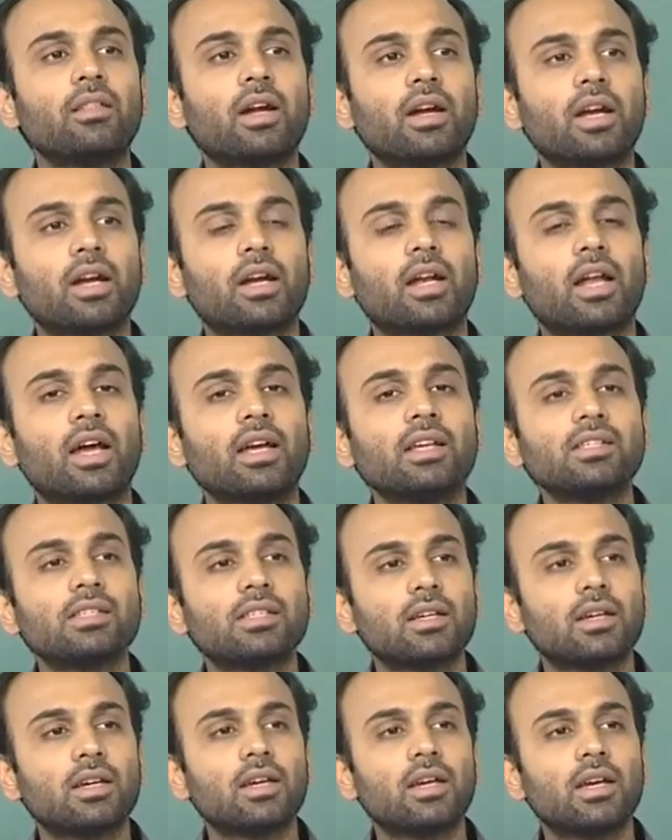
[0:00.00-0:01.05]
that it
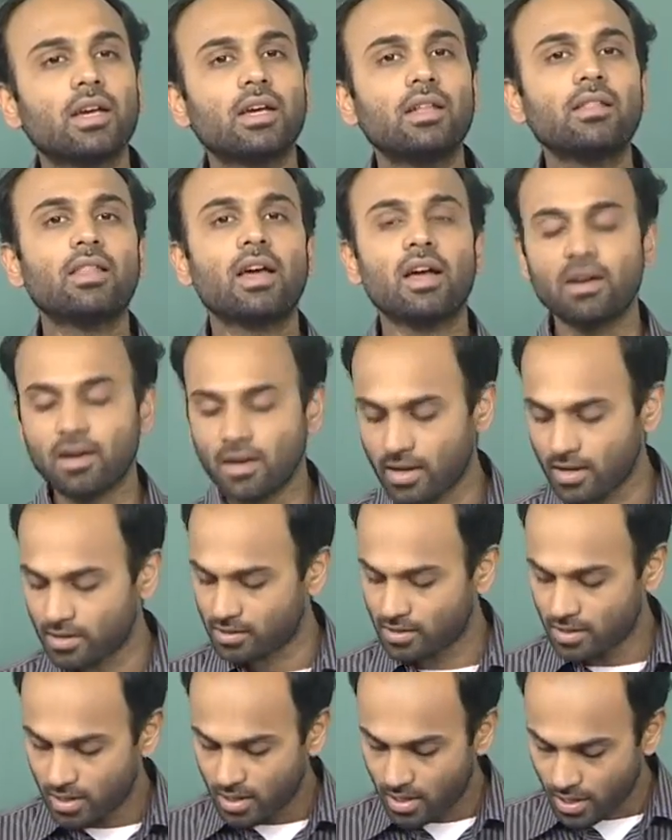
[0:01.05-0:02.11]
lies in that
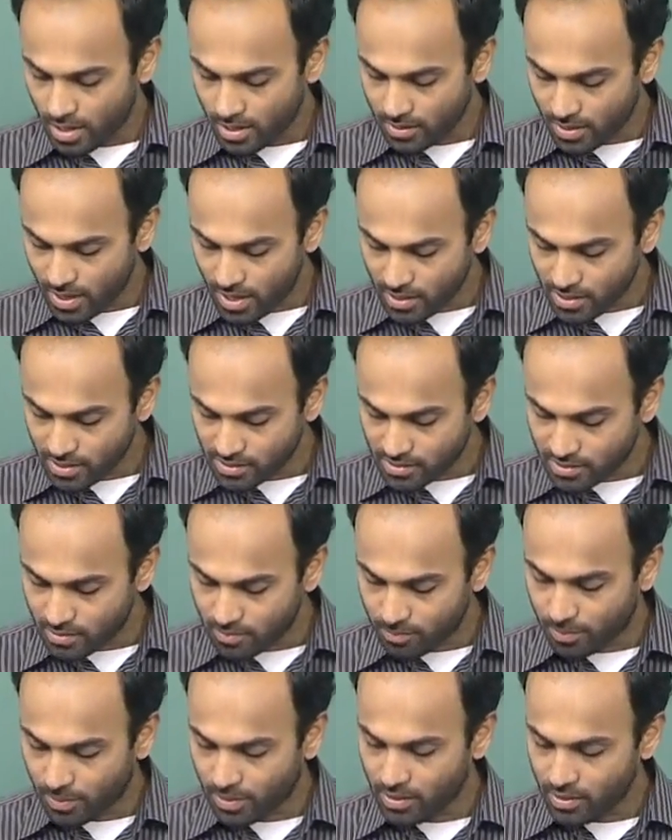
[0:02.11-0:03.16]
range, and that is
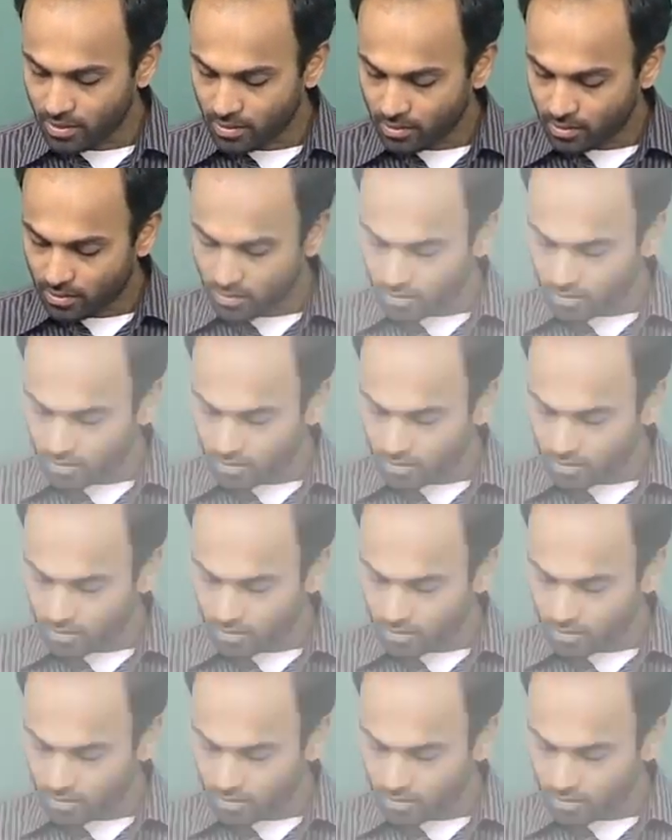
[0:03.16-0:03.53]
simply,